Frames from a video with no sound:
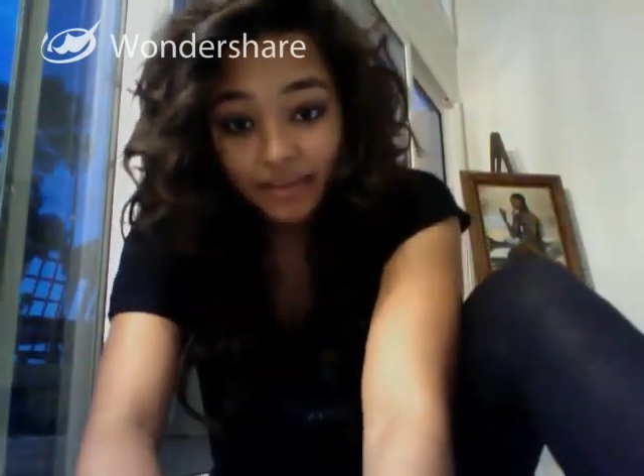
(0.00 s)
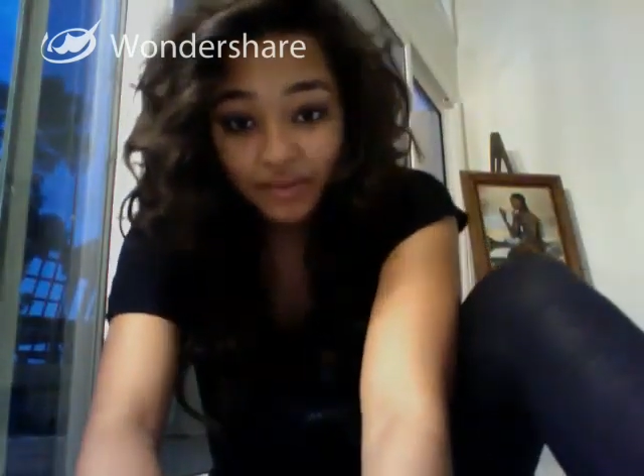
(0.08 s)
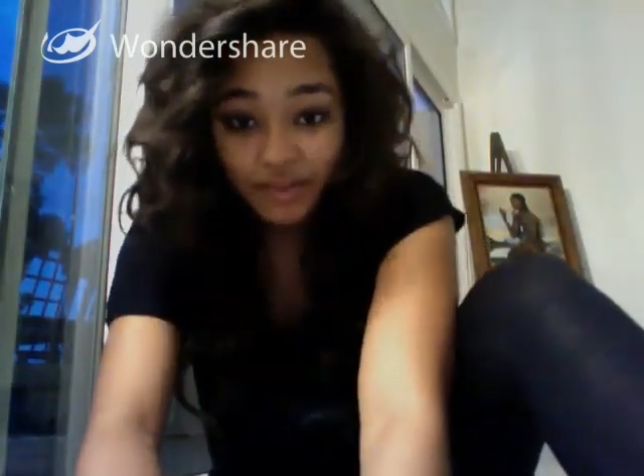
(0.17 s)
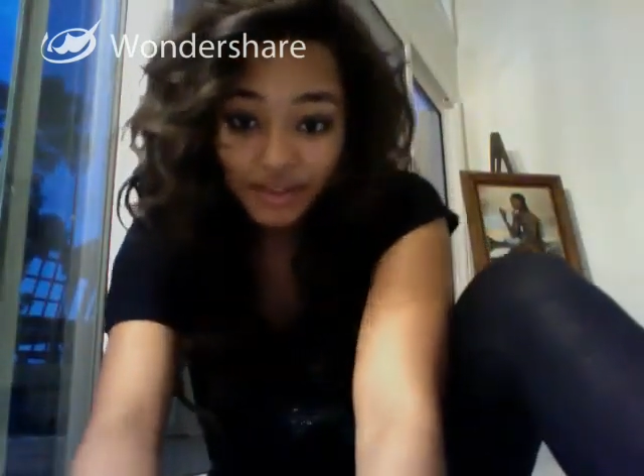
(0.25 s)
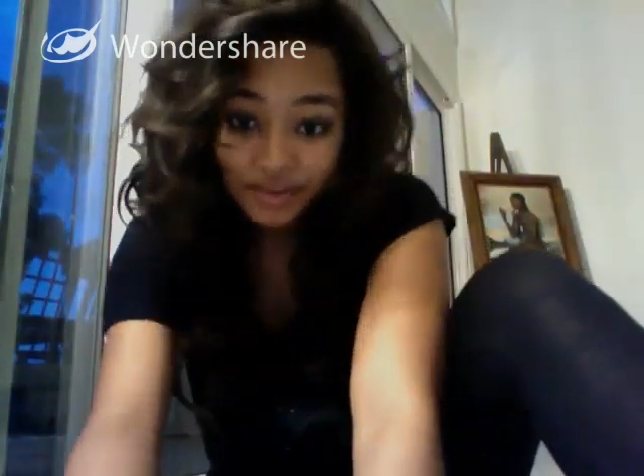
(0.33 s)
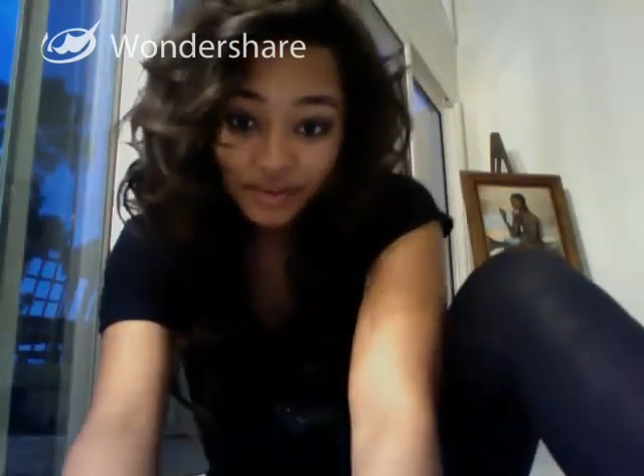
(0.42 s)

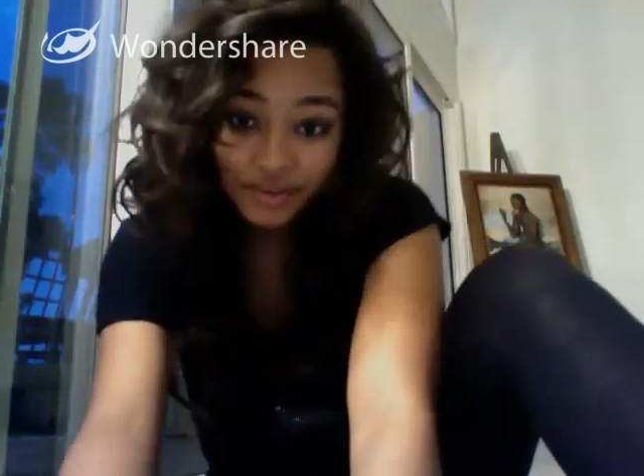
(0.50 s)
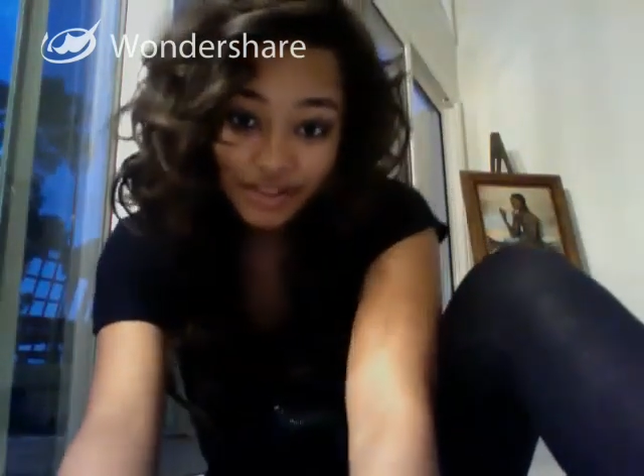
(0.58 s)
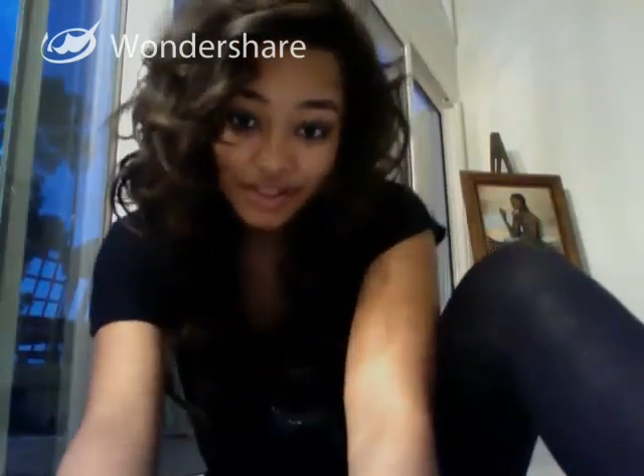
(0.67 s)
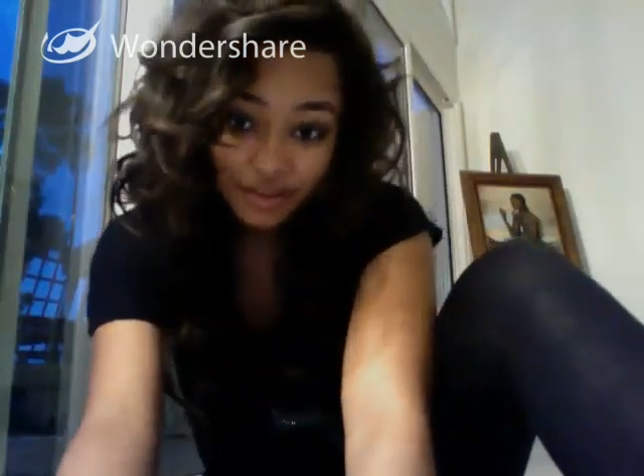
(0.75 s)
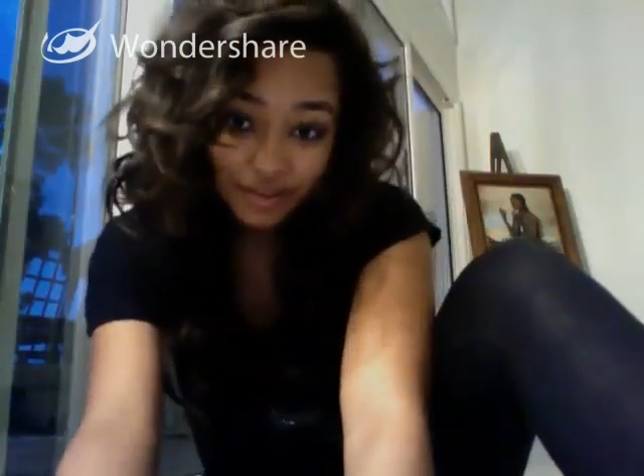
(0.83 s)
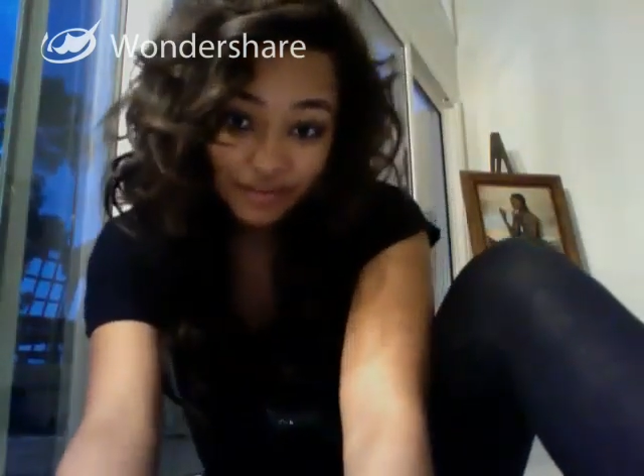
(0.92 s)

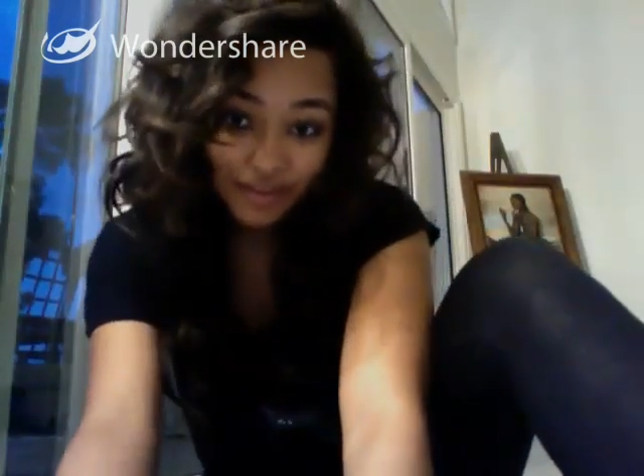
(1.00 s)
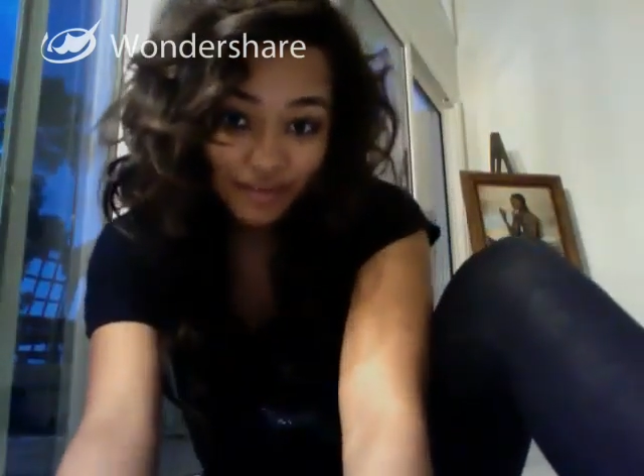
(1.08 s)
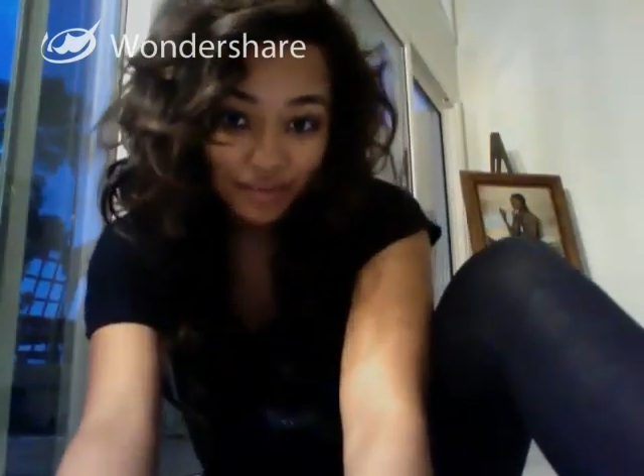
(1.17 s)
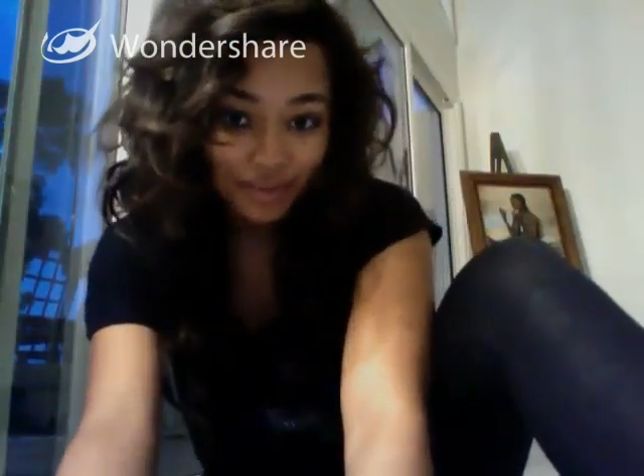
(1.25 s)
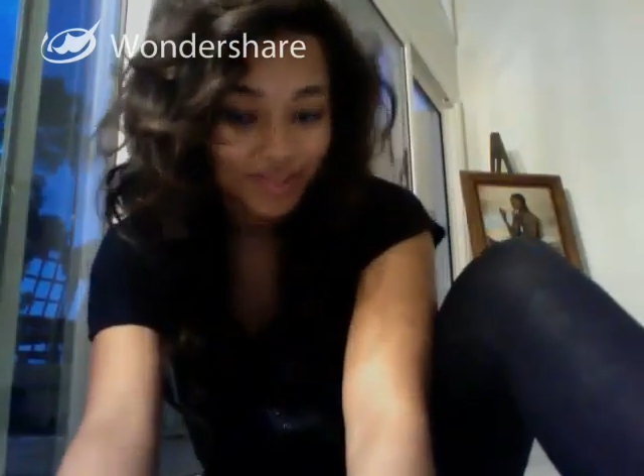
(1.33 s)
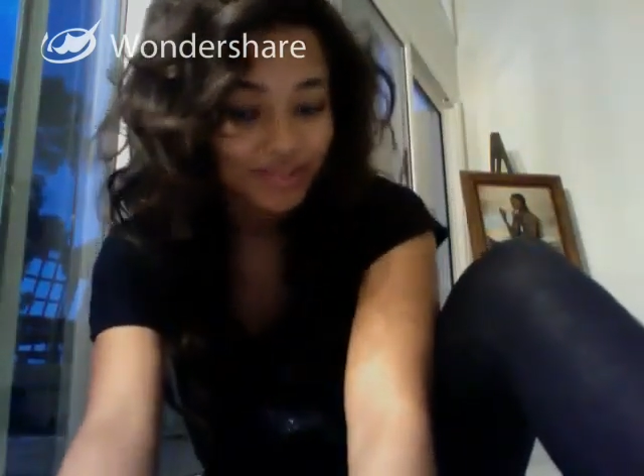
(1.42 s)

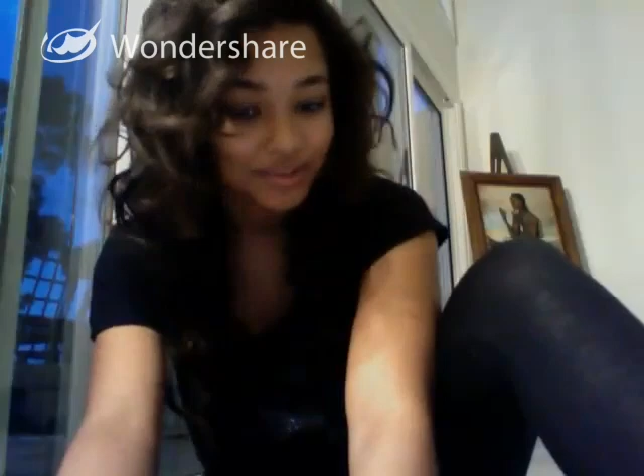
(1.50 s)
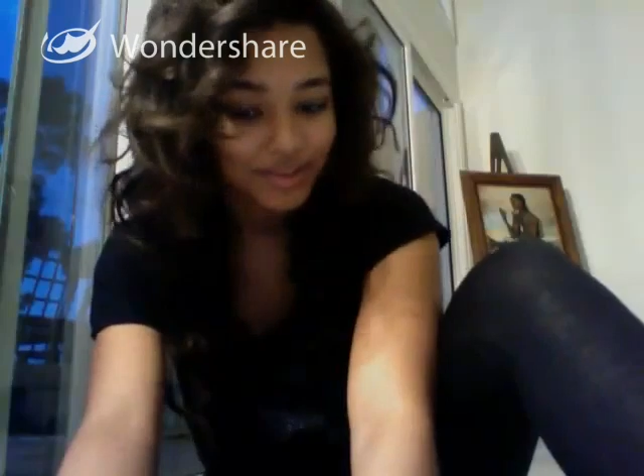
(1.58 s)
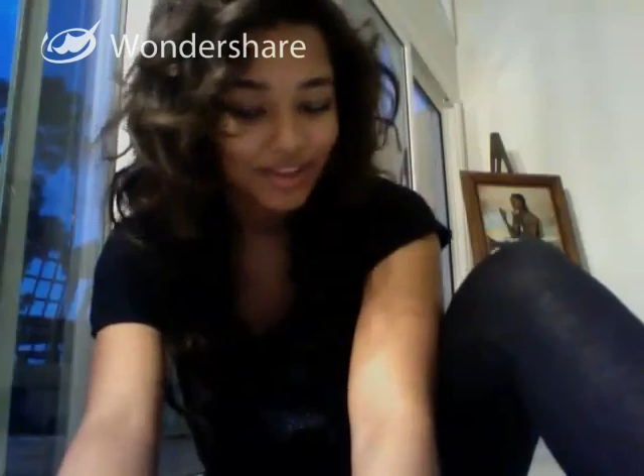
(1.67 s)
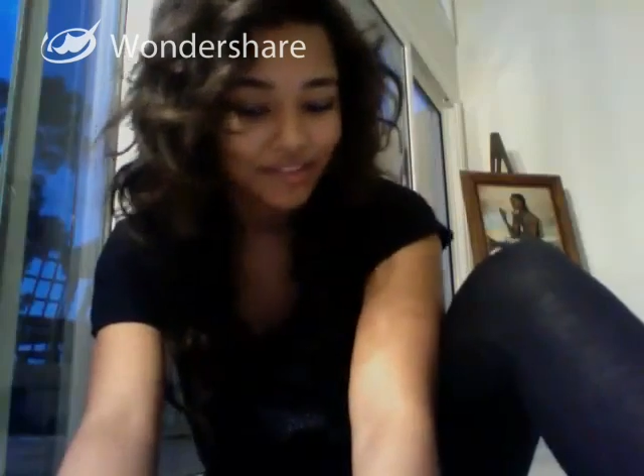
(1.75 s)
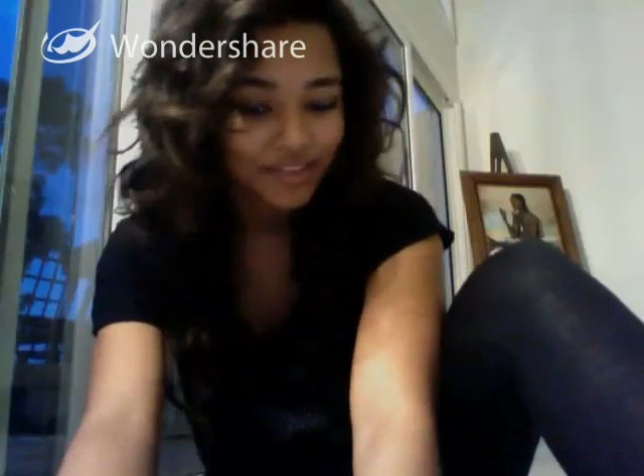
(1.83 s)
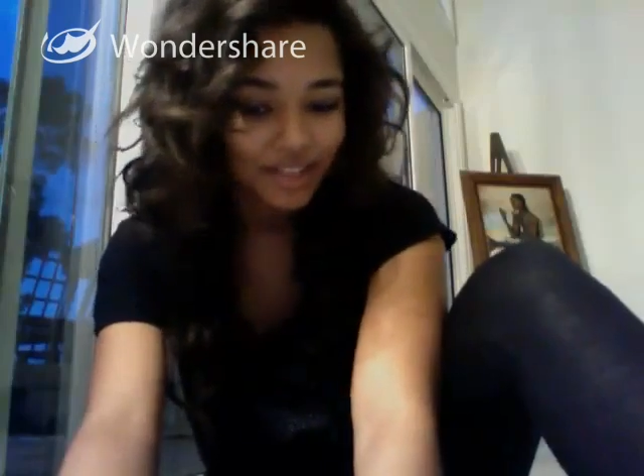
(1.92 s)

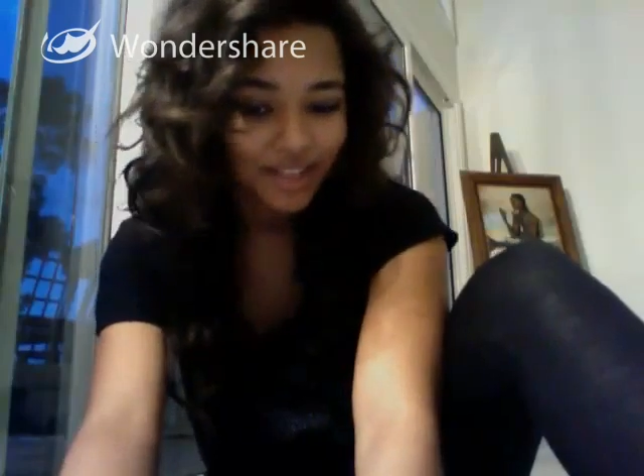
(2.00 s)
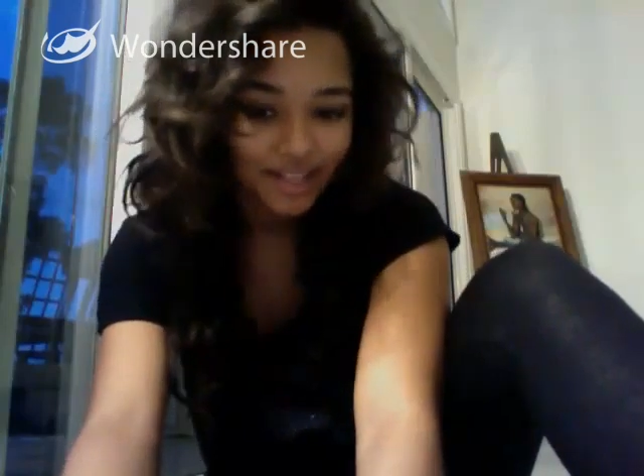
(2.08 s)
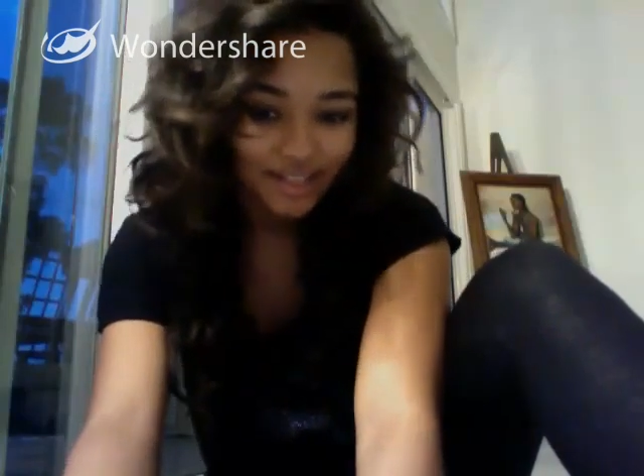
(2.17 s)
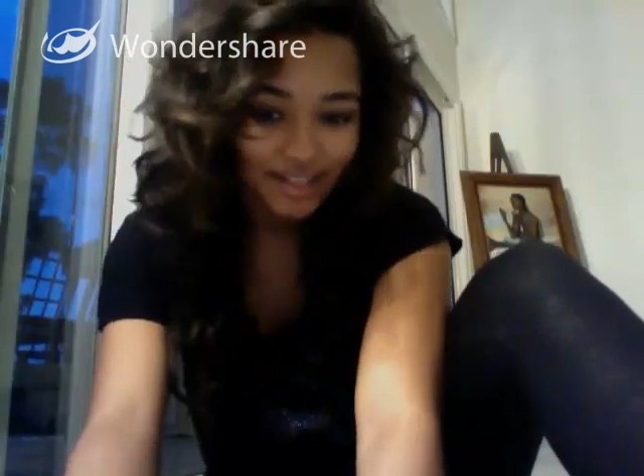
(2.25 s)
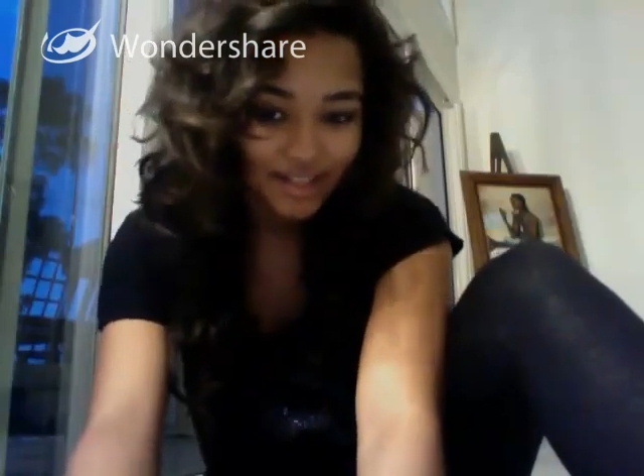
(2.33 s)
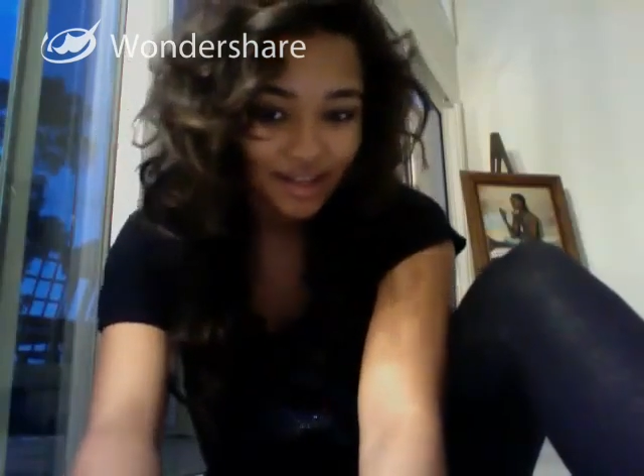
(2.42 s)
323-215-1278